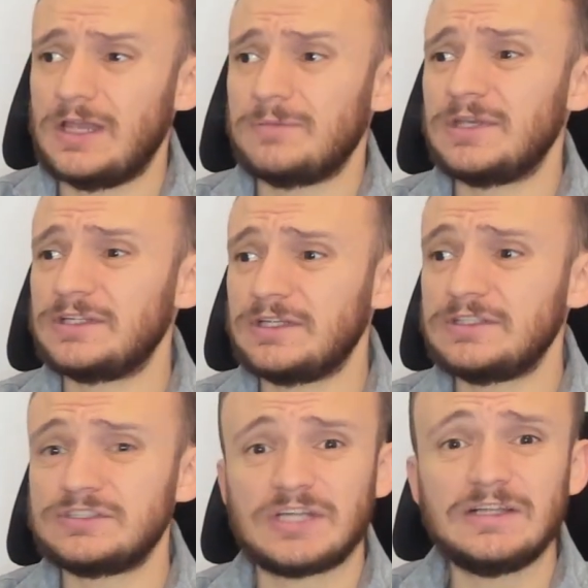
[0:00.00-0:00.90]
I mean,
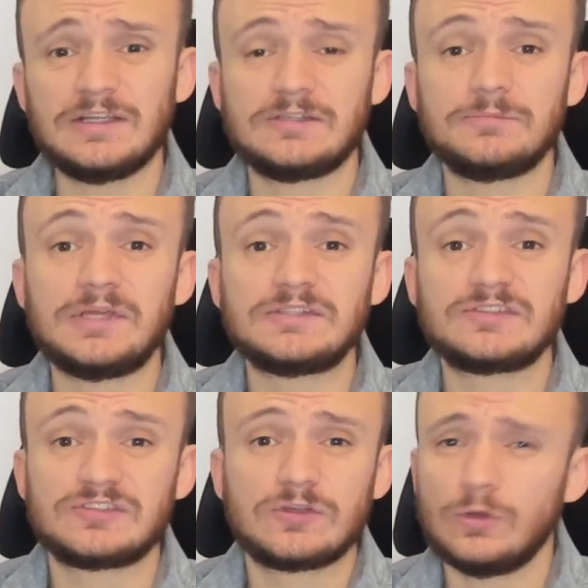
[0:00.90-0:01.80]
in Italian it
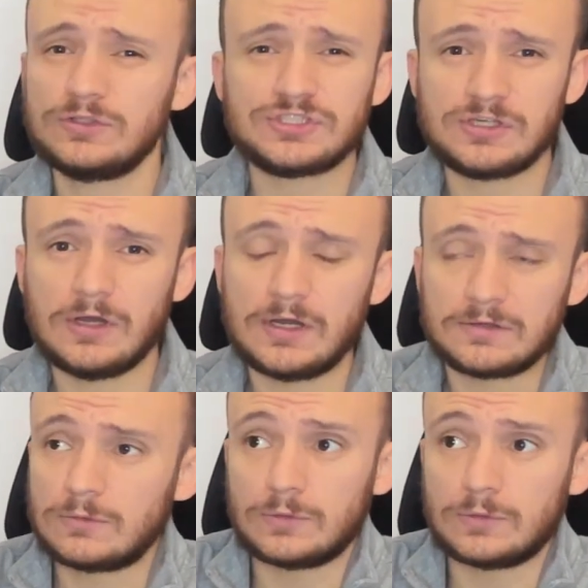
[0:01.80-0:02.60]
means Scottish yarn